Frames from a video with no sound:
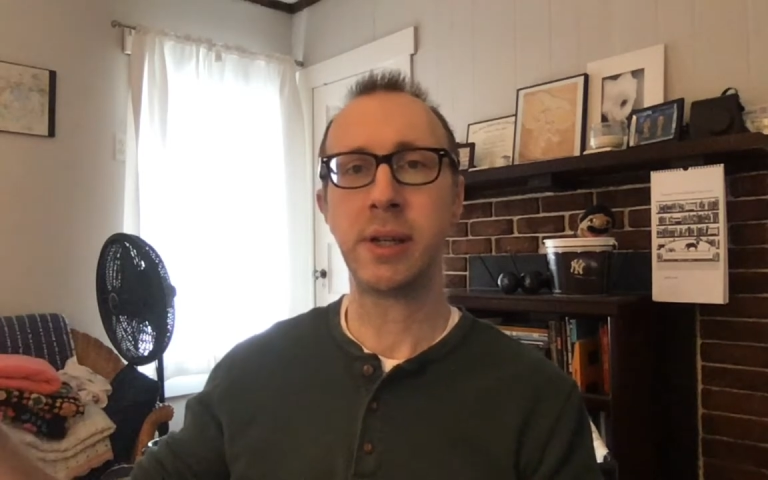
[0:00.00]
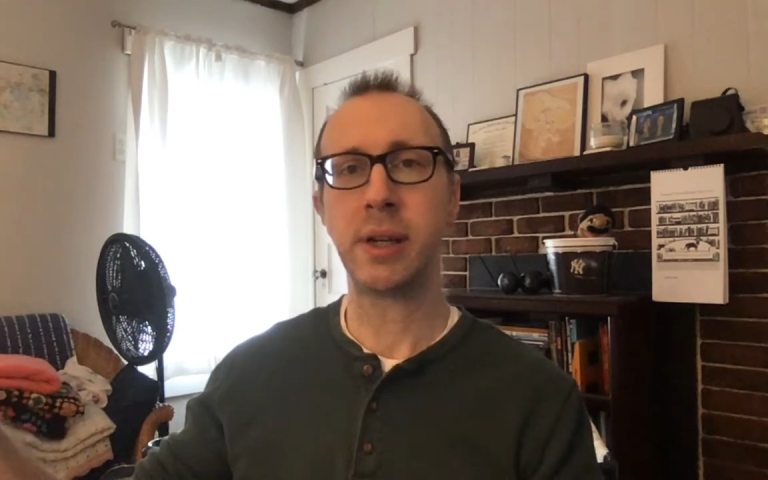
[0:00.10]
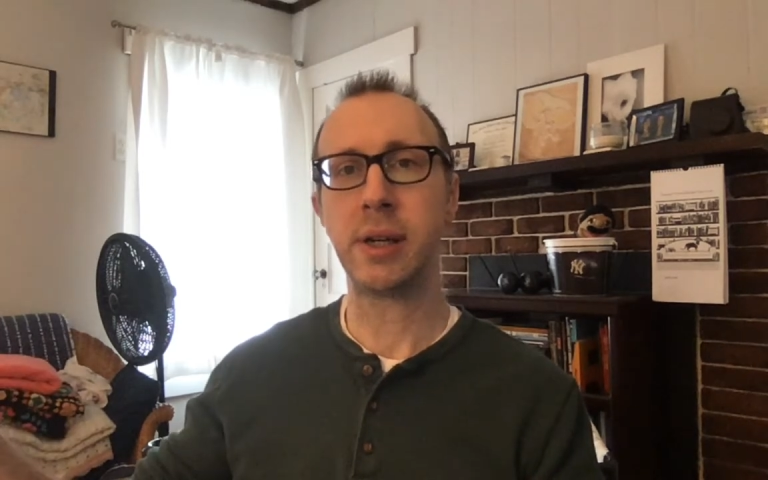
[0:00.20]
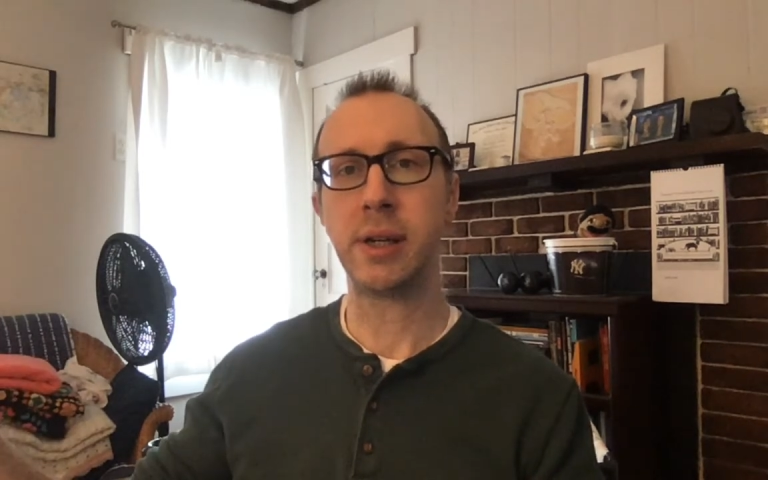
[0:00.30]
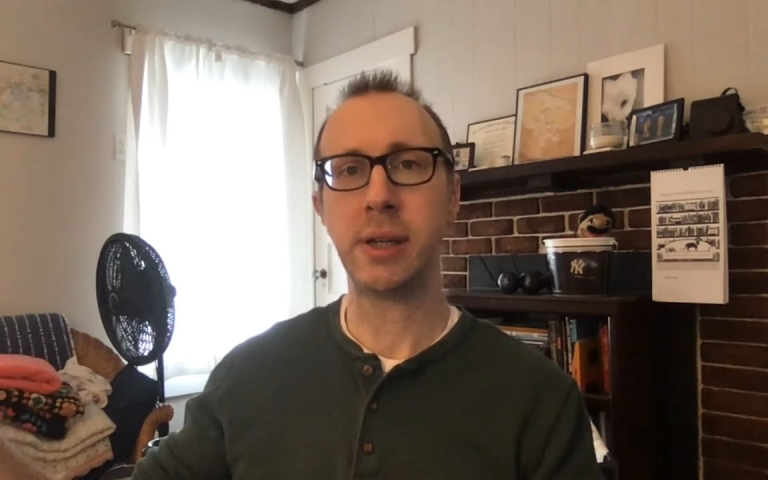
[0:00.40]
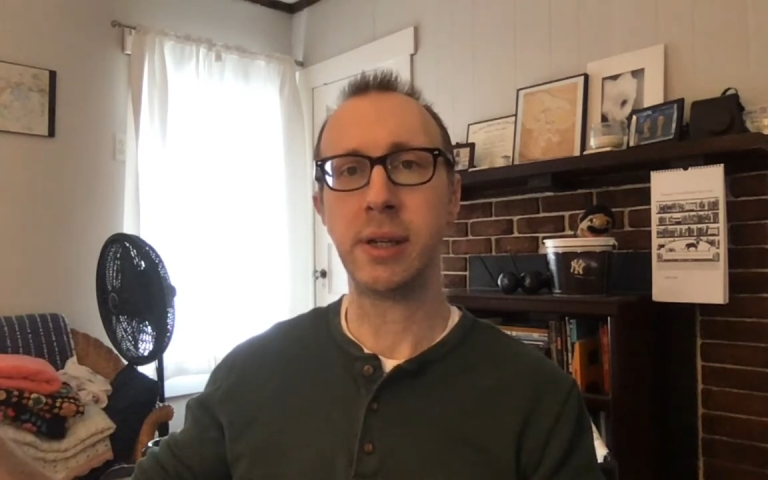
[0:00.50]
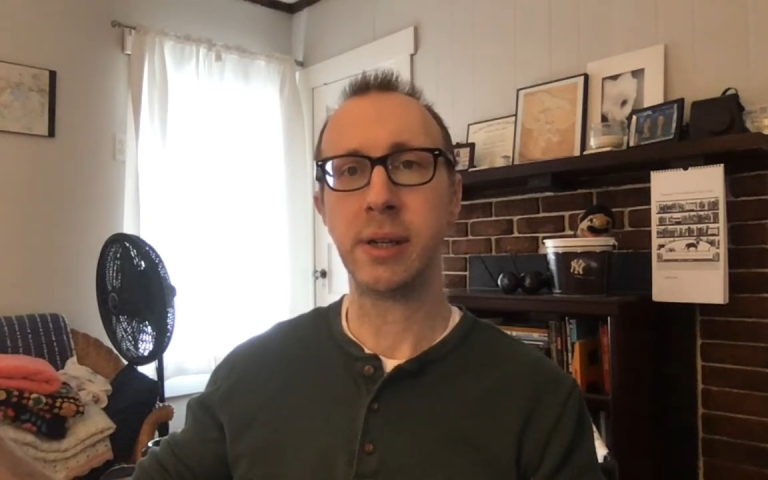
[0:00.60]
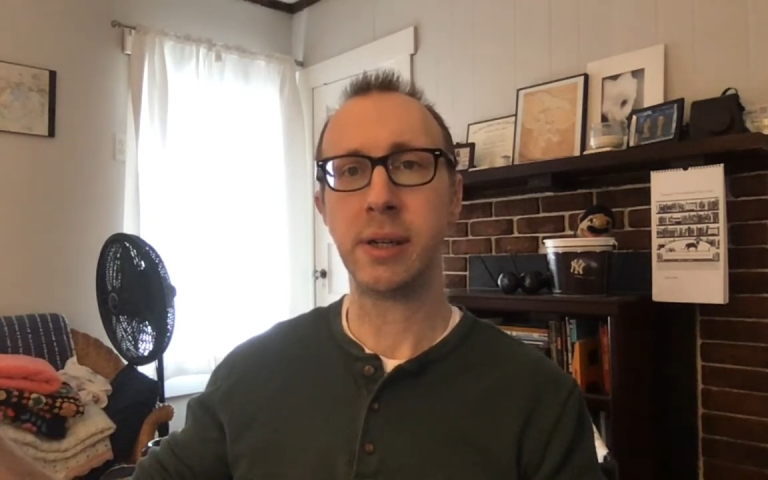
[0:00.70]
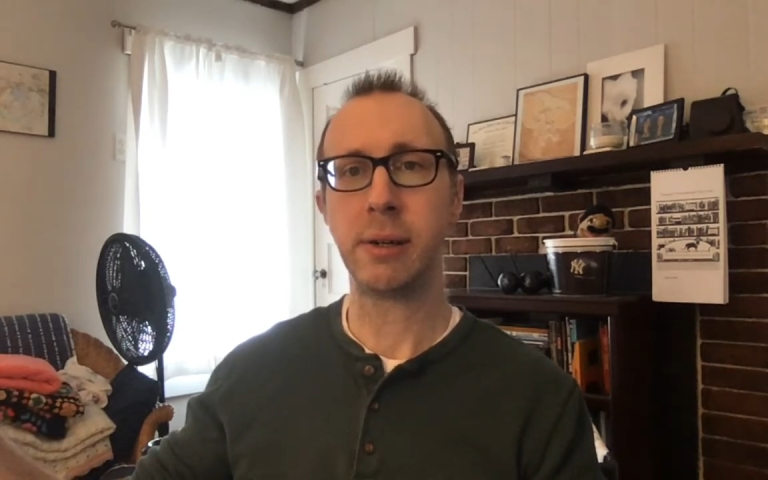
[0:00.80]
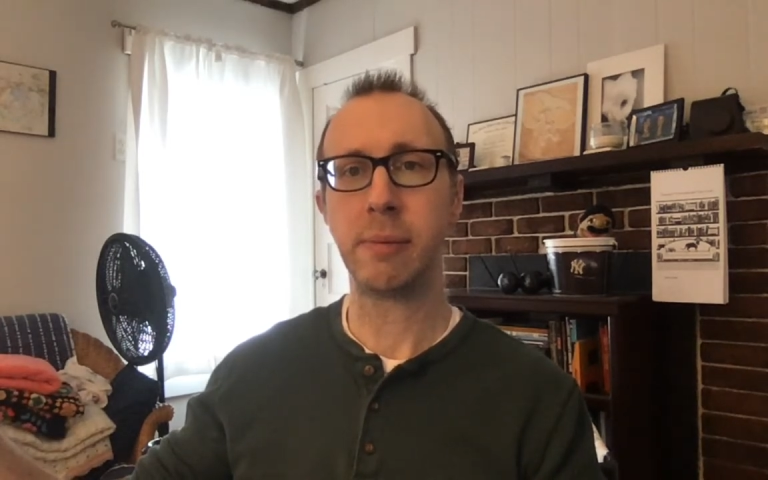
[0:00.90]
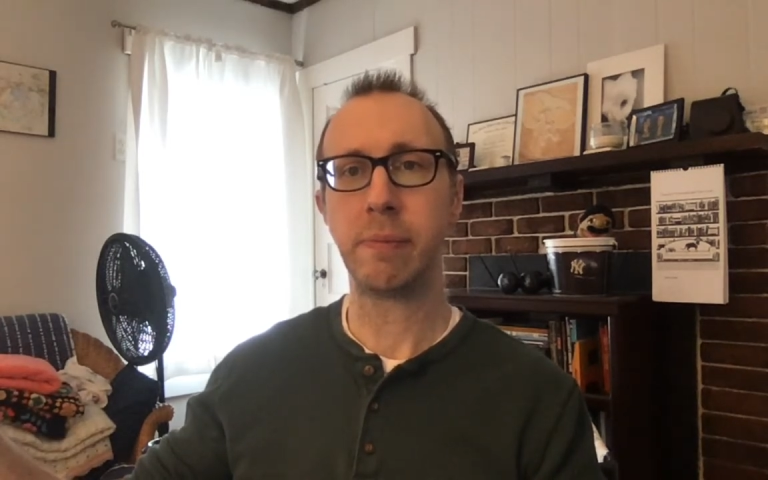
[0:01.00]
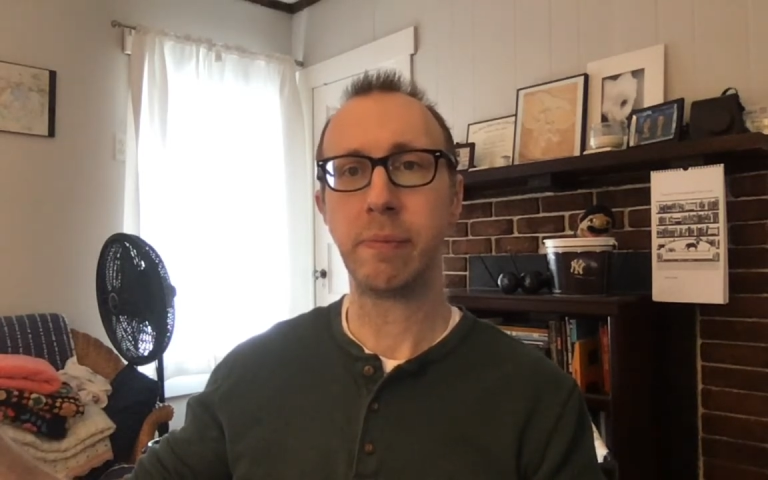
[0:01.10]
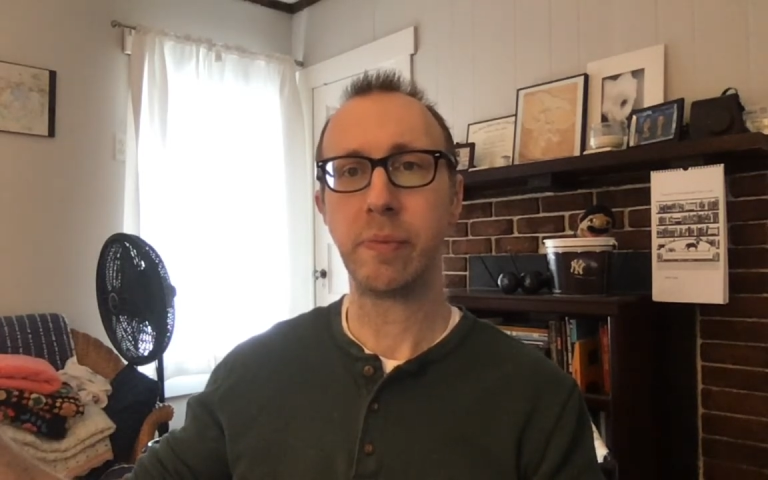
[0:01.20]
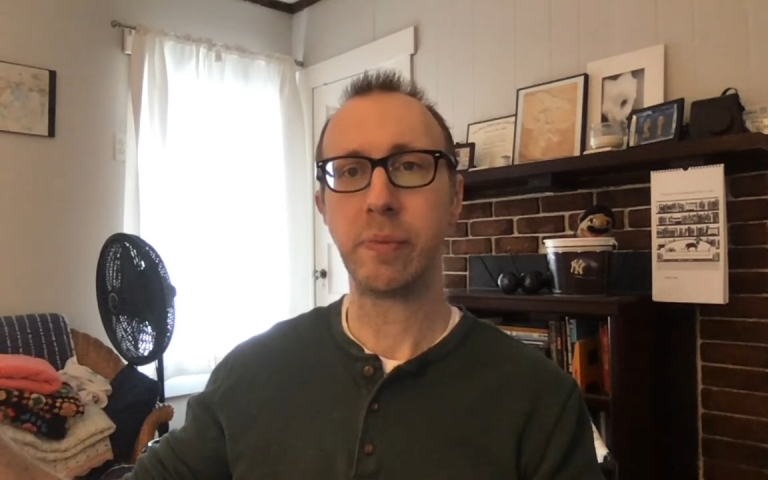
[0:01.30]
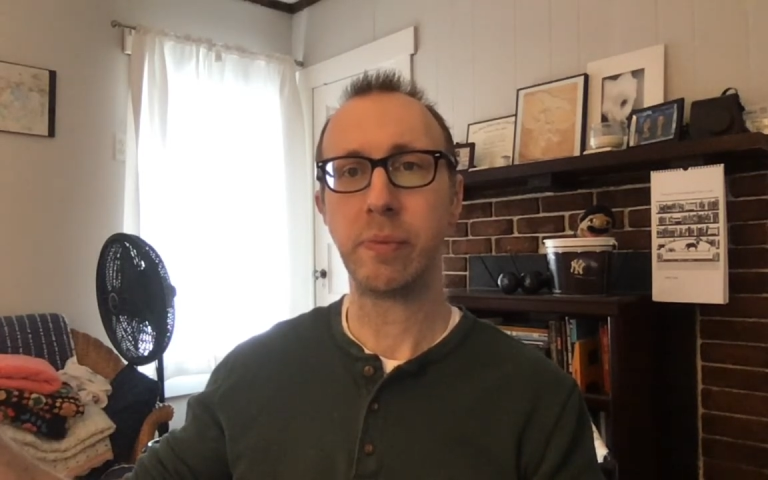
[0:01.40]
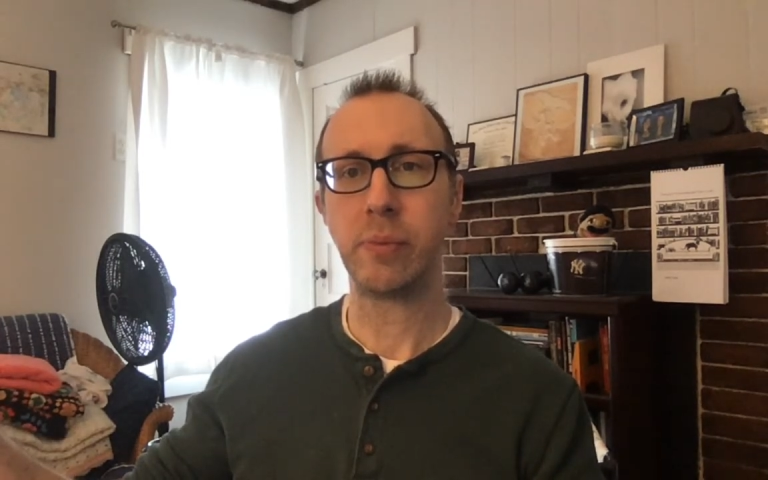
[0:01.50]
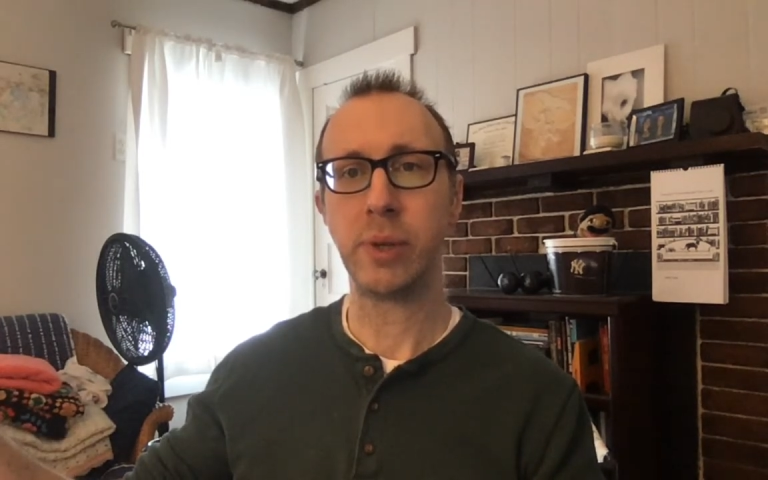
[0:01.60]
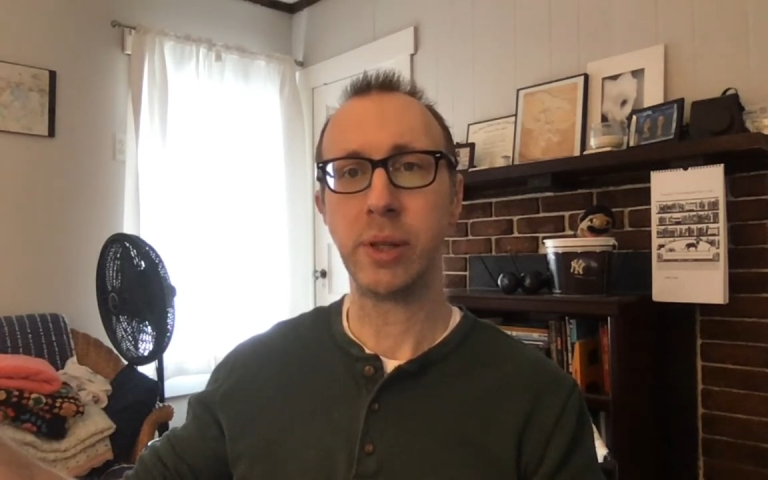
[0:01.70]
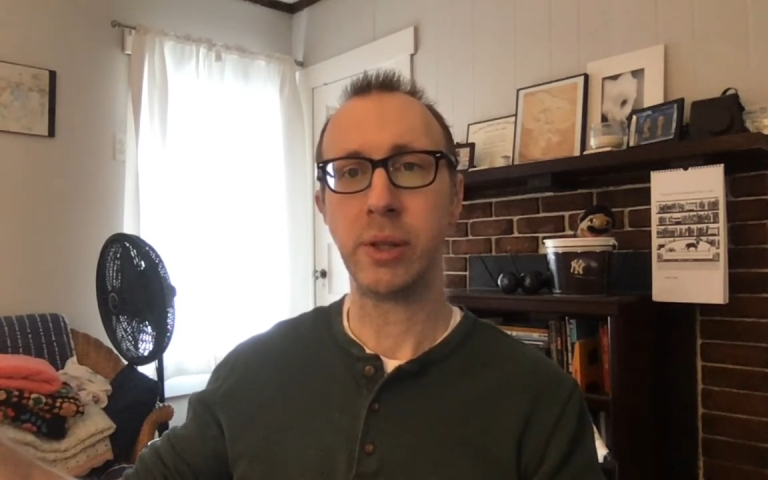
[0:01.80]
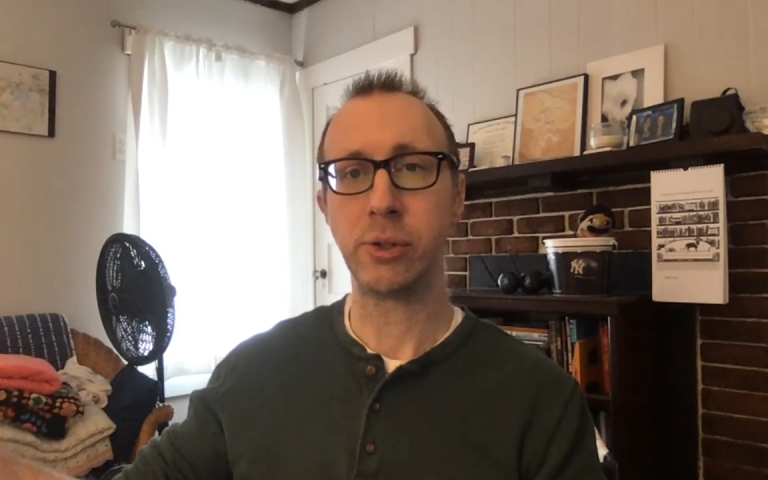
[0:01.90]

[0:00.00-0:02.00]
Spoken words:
the